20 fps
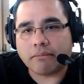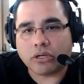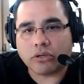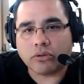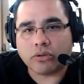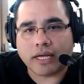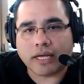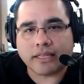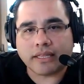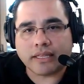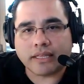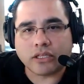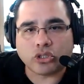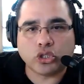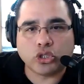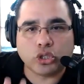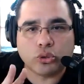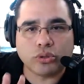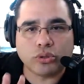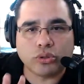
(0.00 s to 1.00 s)
So I think
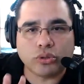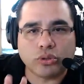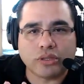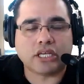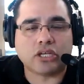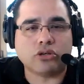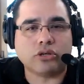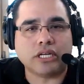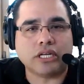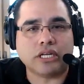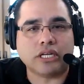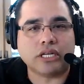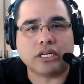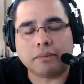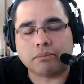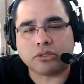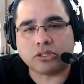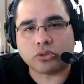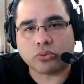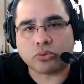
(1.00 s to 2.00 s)
there's two things that you need to
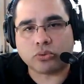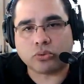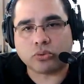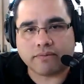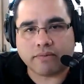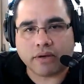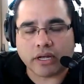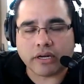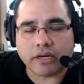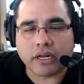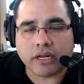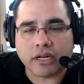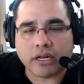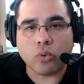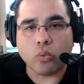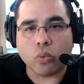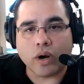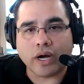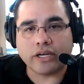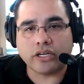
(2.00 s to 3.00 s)
be persuasive on.
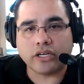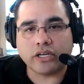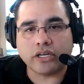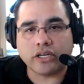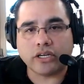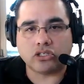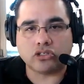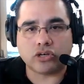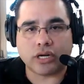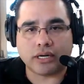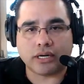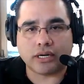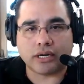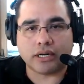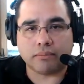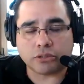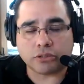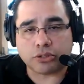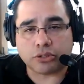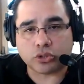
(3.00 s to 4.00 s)
One, you need to try to
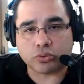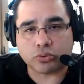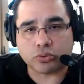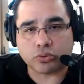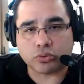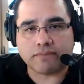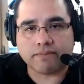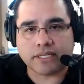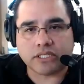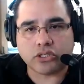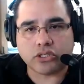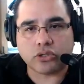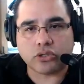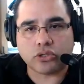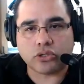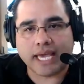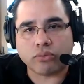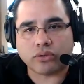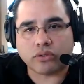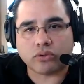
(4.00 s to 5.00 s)
be as persuasive as you
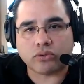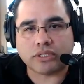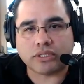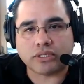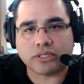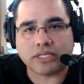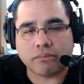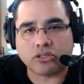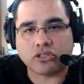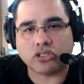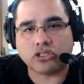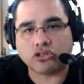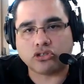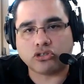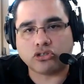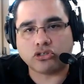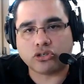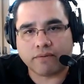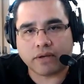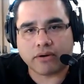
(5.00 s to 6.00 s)
can with those neighbors and
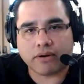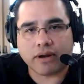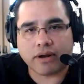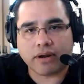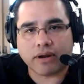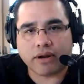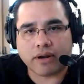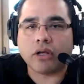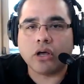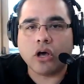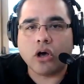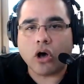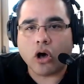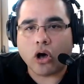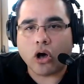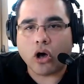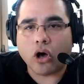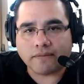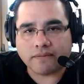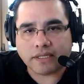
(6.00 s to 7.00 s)
try to figure out
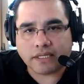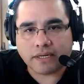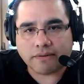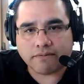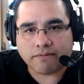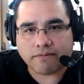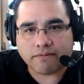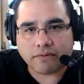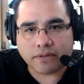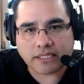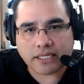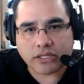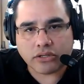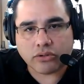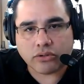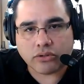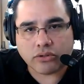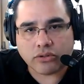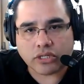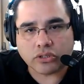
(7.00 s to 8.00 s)
all of the different things that
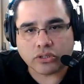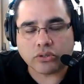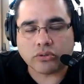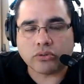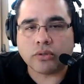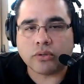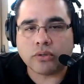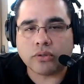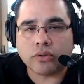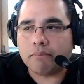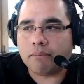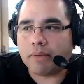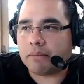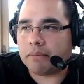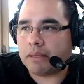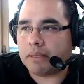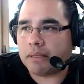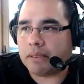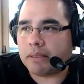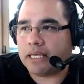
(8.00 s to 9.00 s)
you can do,
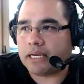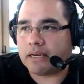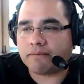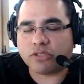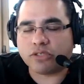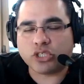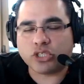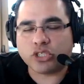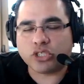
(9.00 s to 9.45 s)
maybe being of